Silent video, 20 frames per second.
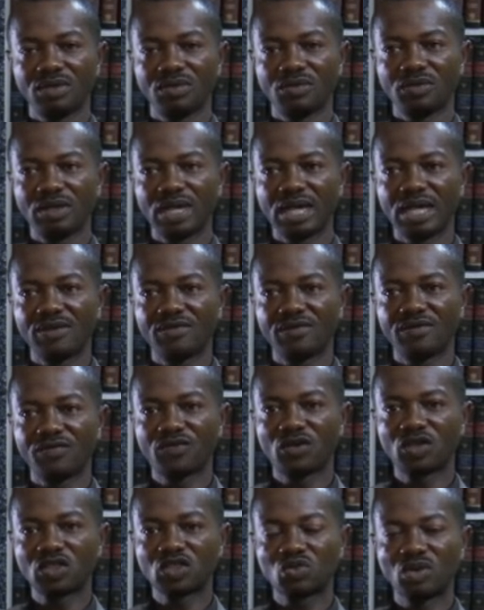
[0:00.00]
We have the
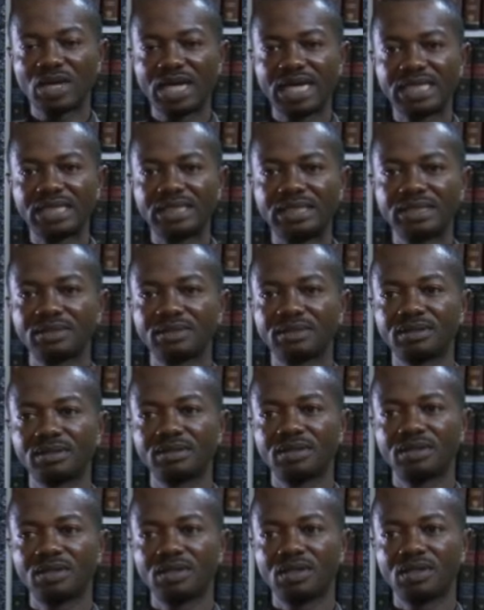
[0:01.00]
first one,
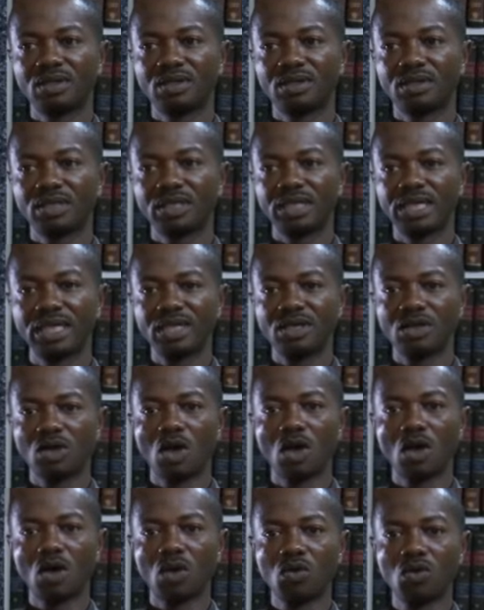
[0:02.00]
the
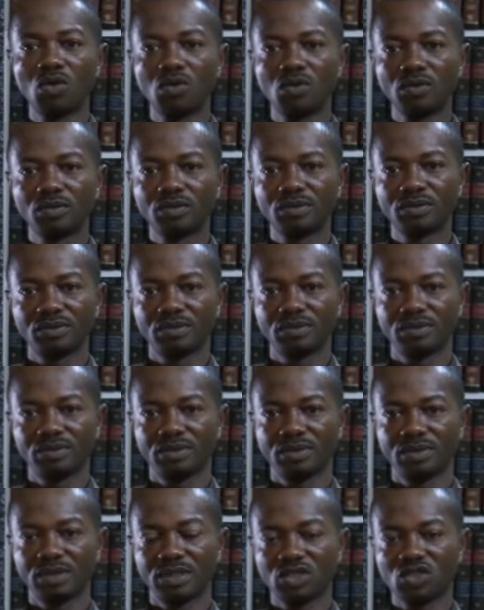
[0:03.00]
O,
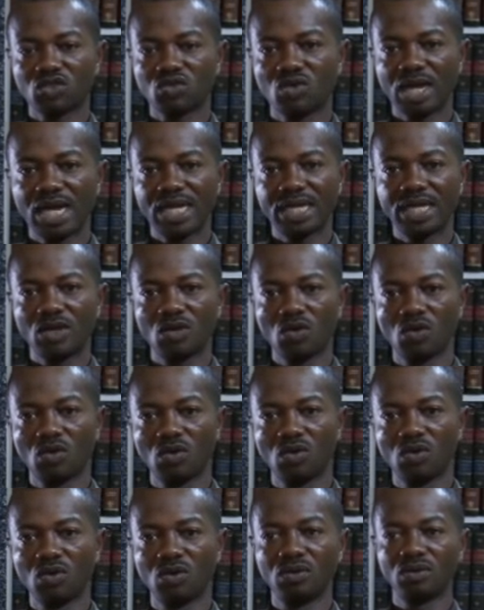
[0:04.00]
the schwa and the
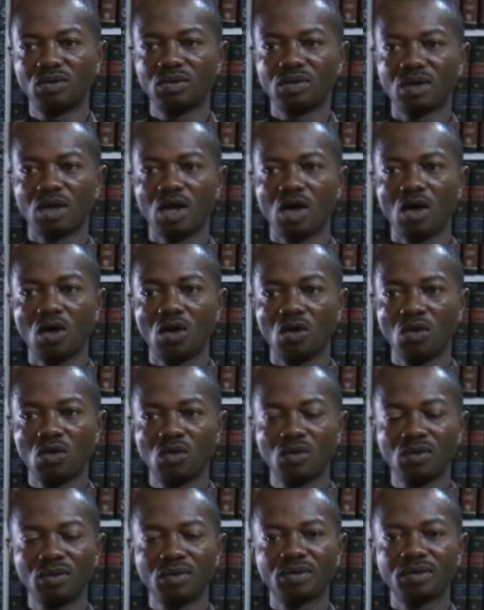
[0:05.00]
U,
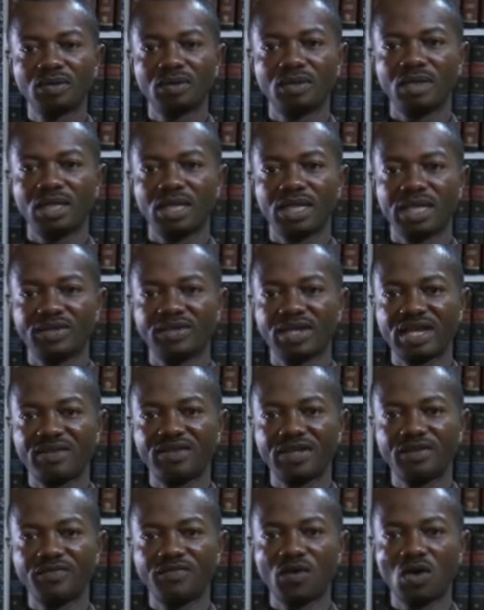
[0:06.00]
O, like you have
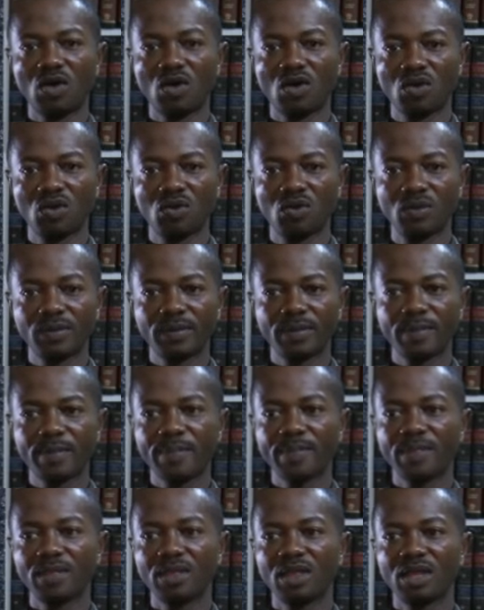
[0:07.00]
in foe,
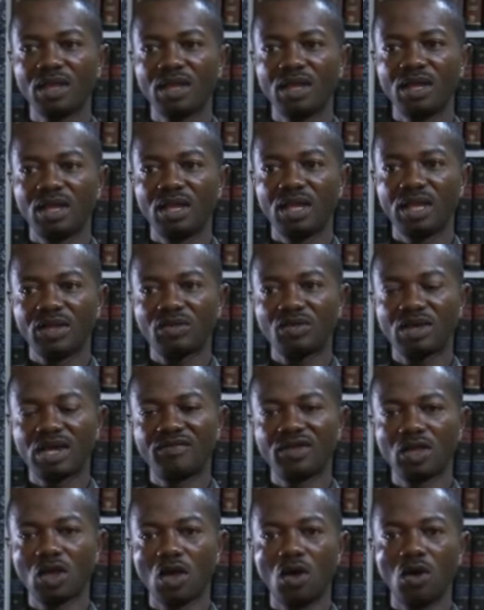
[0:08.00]
like you
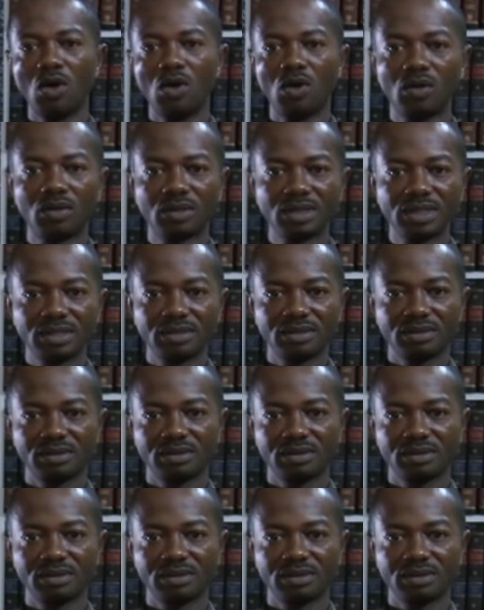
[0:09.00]
have in own.